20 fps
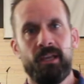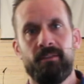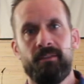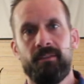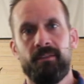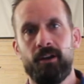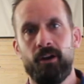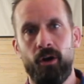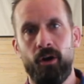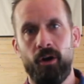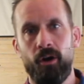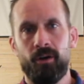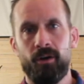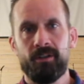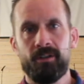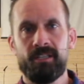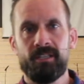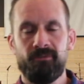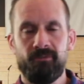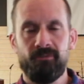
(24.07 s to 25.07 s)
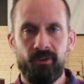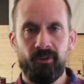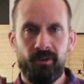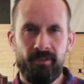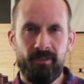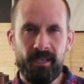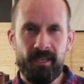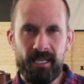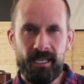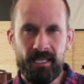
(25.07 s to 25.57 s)
There are different
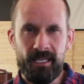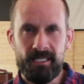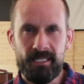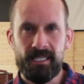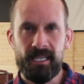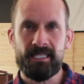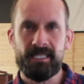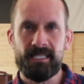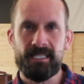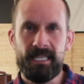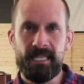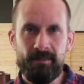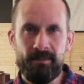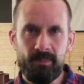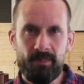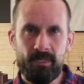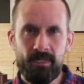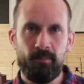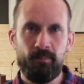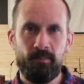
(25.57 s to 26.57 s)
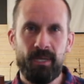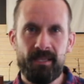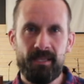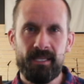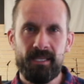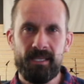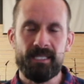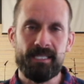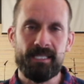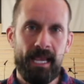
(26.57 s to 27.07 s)
things that seem to be
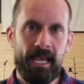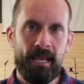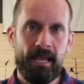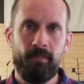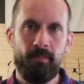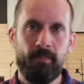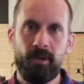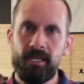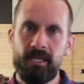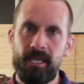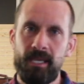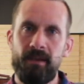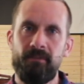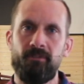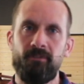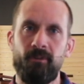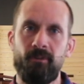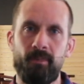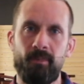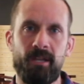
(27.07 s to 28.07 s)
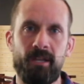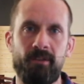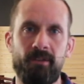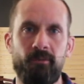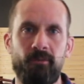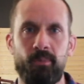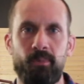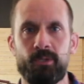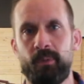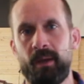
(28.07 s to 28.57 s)
the same, but yet from a
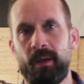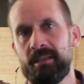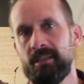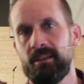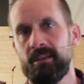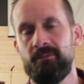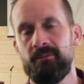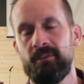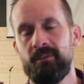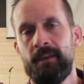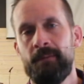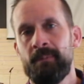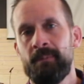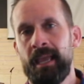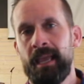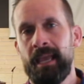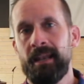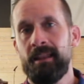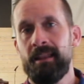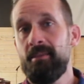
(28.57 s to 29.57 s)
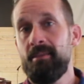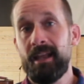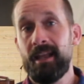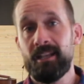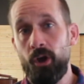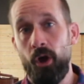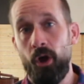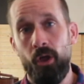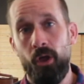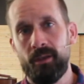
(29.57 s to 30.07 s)
different perspective. And
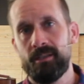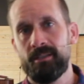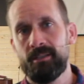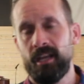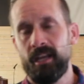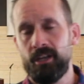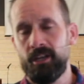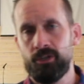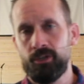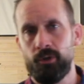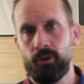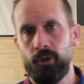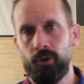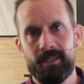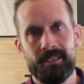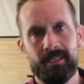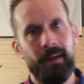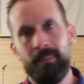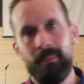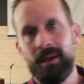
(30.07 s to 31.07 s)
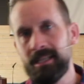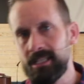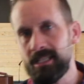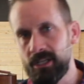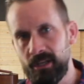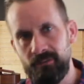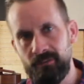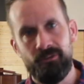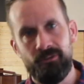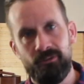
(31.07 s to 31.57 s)
that's all intentional. It's not meant to
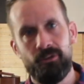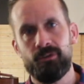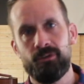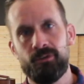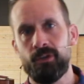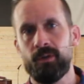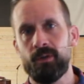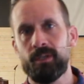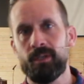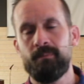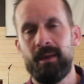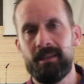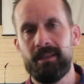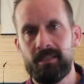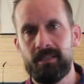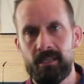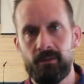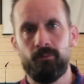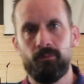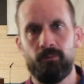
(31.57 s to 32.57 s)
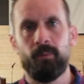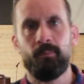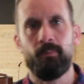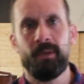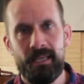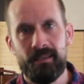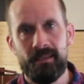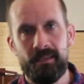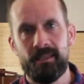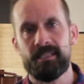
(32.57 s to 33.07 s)
confuse you. It's meant to
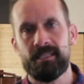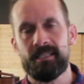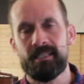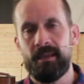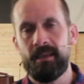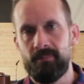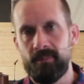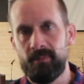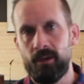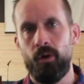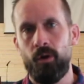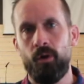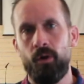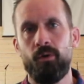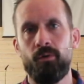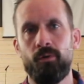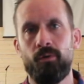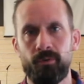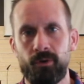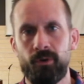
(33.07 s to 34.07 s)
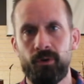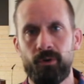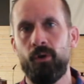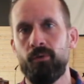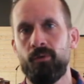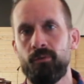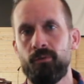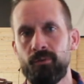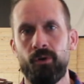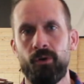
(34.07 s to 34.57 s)
repeat the same thing over and
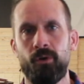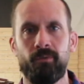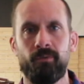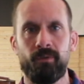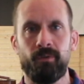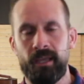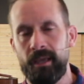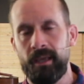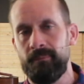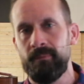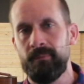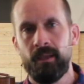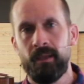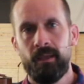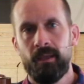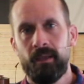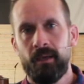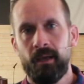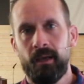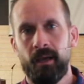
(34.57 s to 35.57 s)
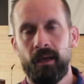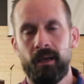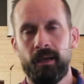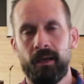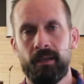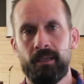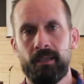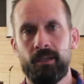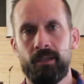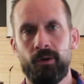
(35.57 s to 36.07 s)
over and over again.
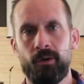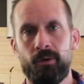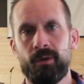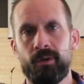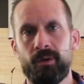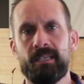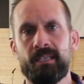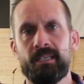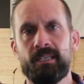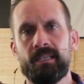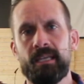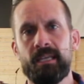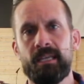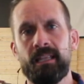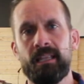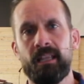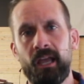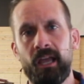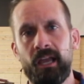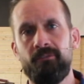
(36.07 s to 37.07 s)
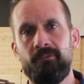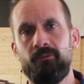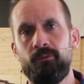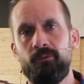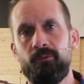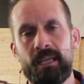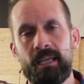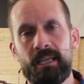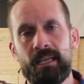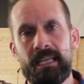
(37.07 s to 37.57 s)
In life,
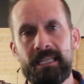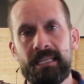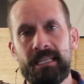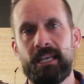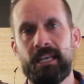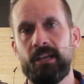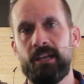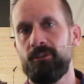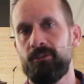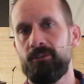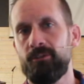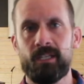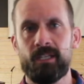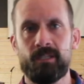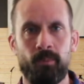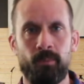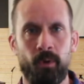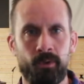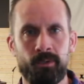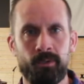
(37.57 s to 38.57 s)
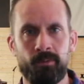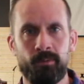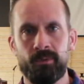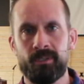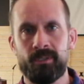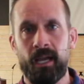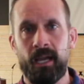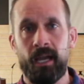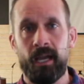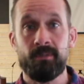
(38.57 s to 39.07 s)
we need to hear things multiple
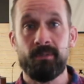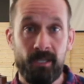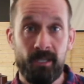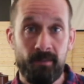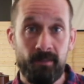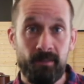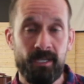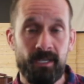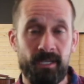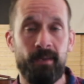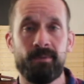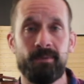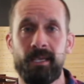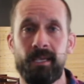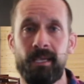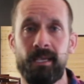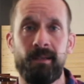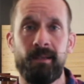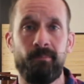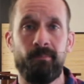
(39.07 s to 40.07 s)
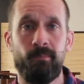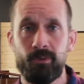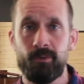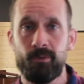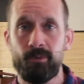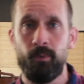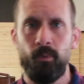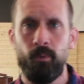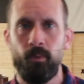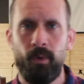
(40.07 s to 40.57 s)
times and sometimes in
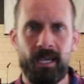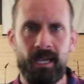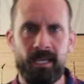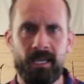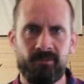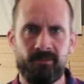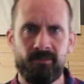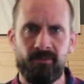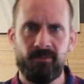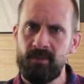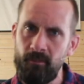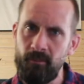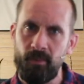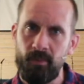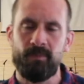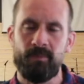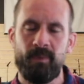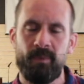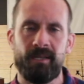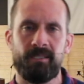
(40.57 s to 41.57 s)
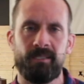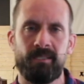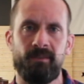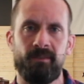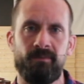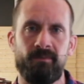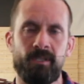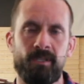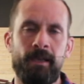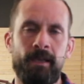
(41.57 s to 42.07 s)
multiple ways from different
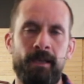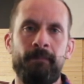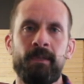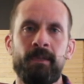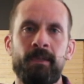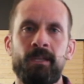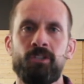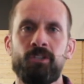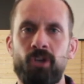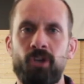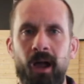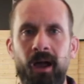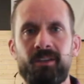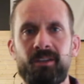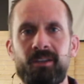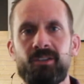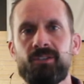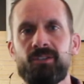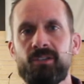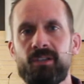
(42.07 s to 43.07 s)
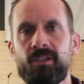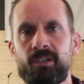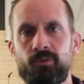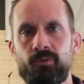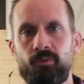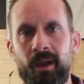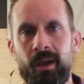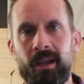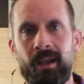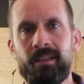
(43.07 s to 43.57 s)
perspectives. John is
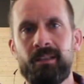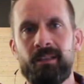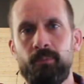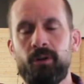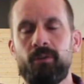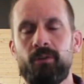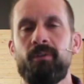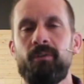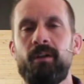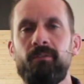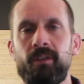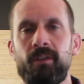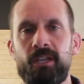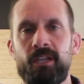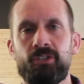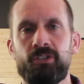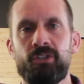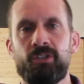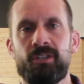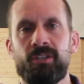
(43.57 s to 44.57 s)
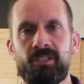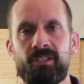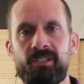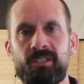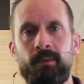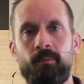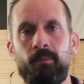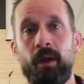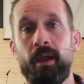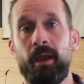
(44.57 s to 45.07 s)
writing the book of Revelation in the
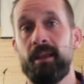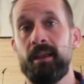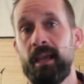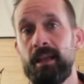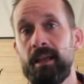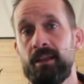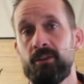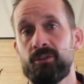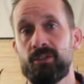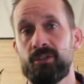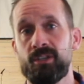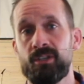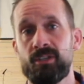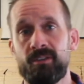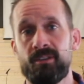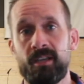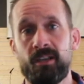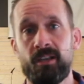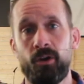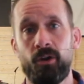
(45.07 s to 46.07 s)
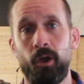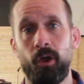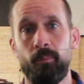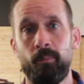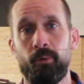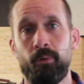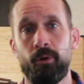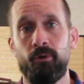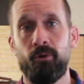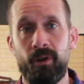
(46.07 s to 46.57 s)
same way, and there's this thing called
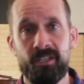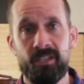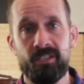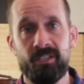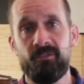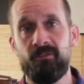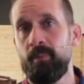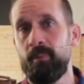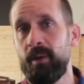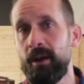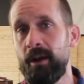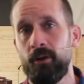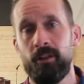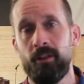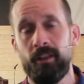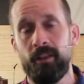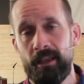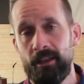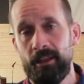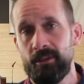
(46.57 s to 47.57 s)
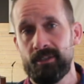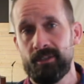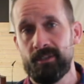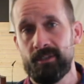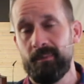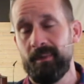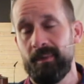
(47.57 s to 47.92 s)
progressive parallelism.